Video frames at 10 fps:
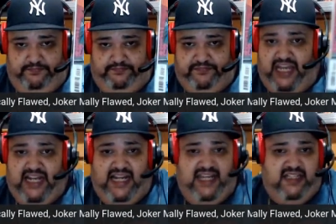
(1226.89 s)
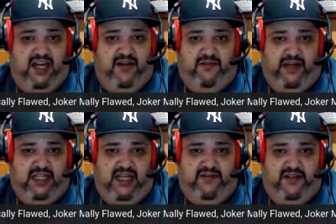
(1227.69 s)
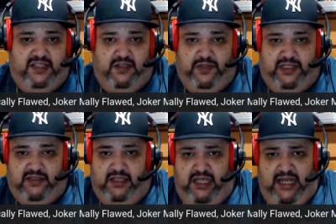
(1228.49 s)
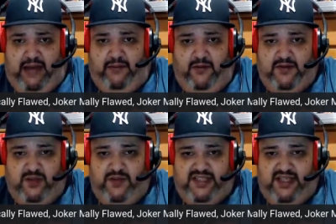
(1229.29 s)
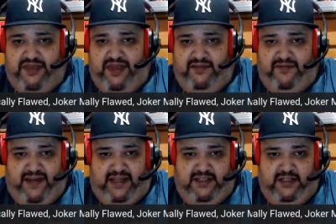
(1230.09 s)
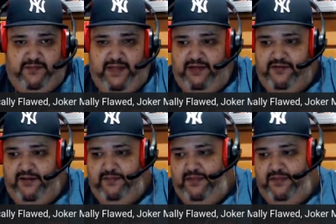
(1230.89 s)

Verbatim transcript: And I like the cover, regular cover. You know, with I've always always a Thing fan. You know, Ben Grimm.